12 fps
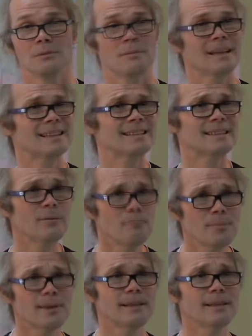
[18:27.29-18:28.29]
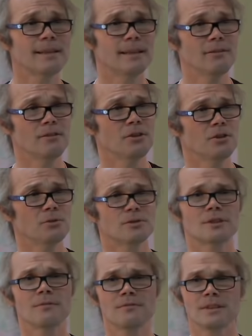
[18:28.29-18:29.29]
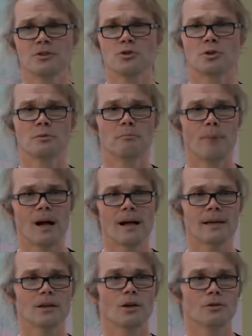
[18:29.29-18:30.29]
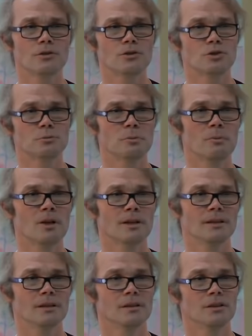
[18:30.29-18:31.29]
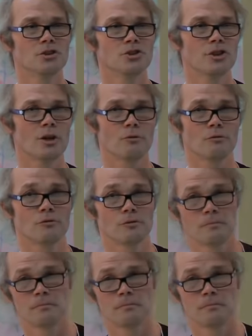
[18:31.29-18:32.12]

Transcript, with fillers: by simply giving you something you can buy on the supermarket shelf.